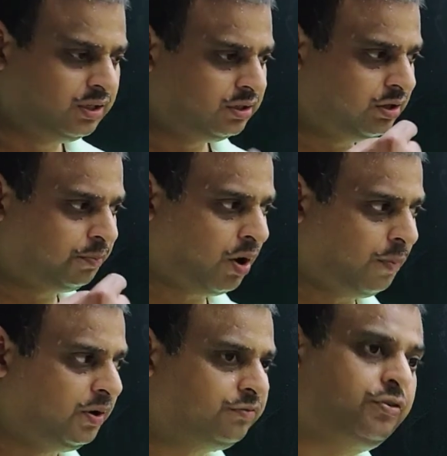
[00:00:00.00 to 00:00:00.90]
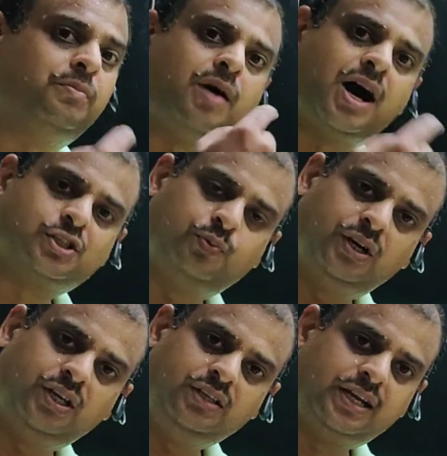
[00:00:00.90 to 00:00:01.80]
the problem for mass
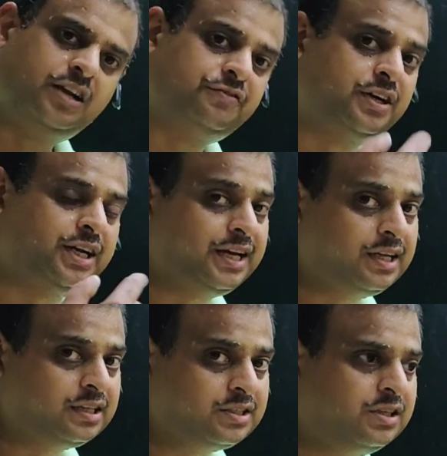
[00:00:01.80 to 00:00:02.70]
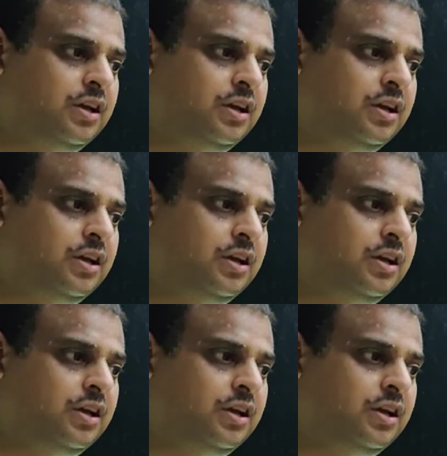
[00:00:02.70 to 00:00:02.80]
pulley at different angles.